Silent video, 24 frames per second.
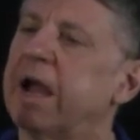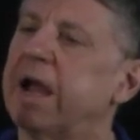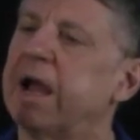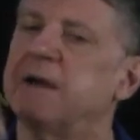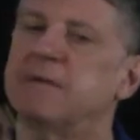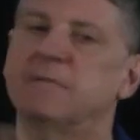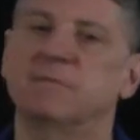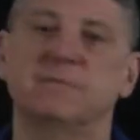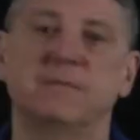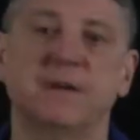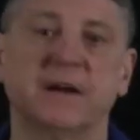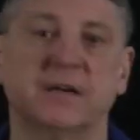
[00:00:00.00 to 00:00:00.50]

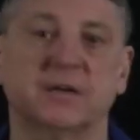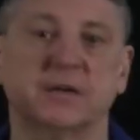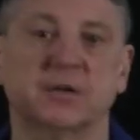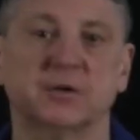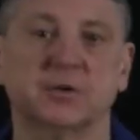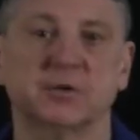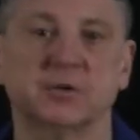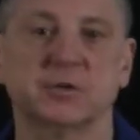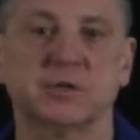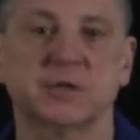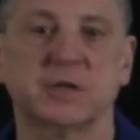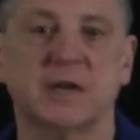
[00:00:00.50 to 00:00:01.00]
at
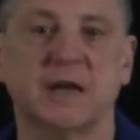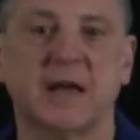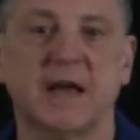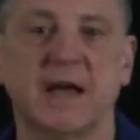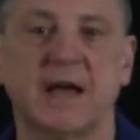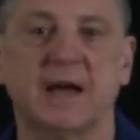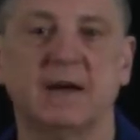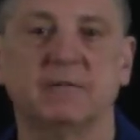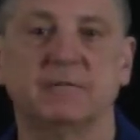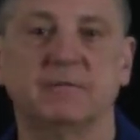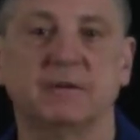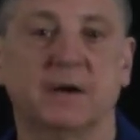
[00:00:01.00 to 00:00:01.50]
vectors that
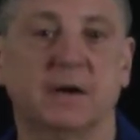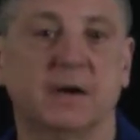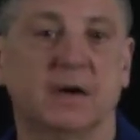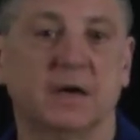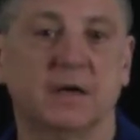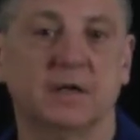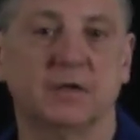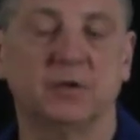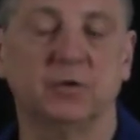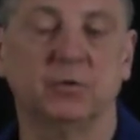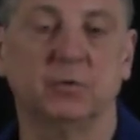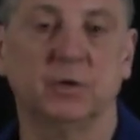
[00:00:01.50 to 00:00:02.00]
have
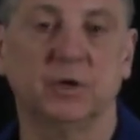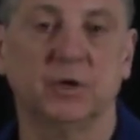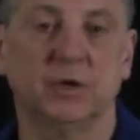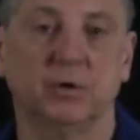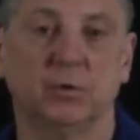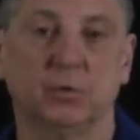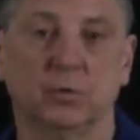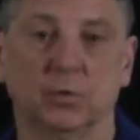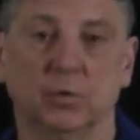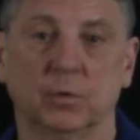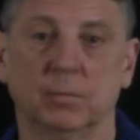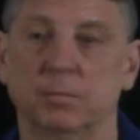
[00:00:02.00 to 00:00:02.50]
a unit
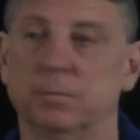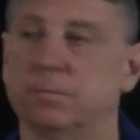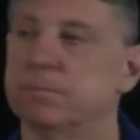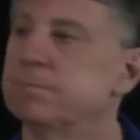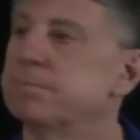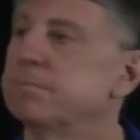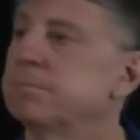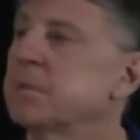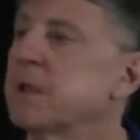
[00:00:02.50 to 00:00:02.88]
norm.